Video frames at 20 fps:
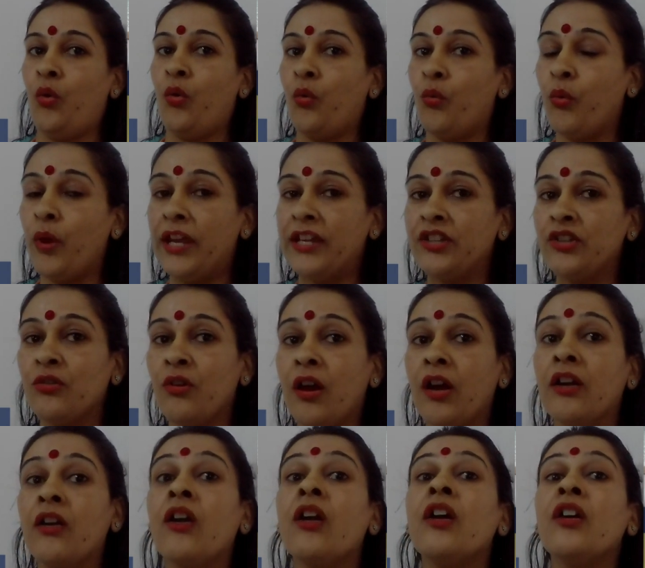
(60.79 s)
when you
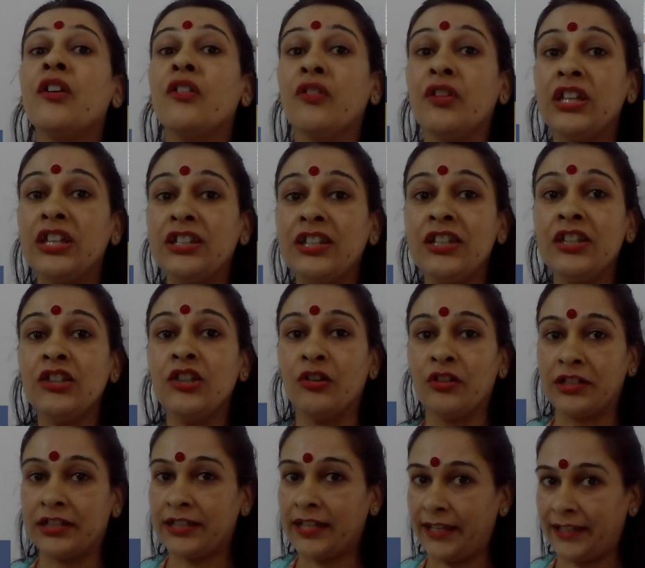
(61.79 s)
are reading your
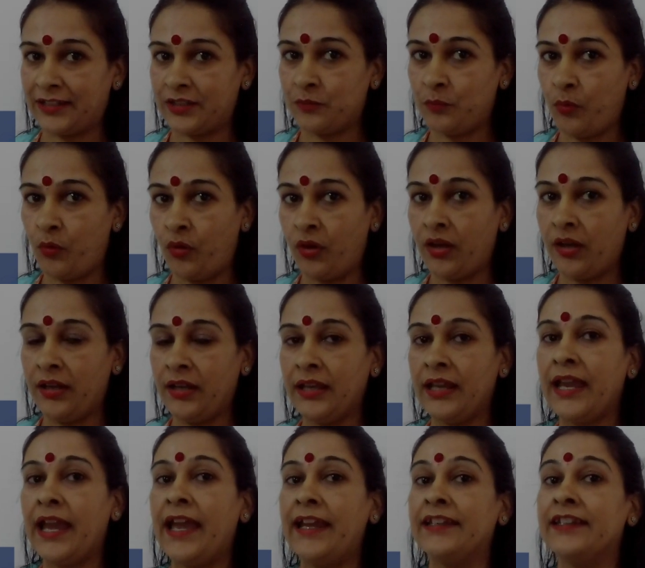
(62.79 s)
textbook,
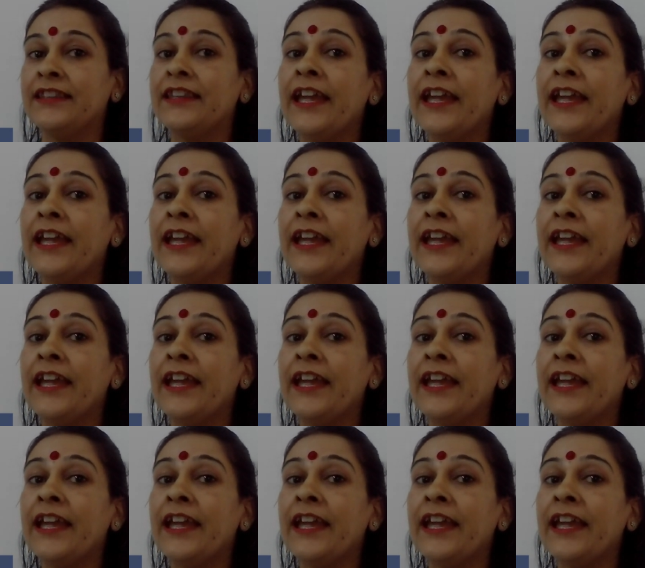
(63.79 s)
and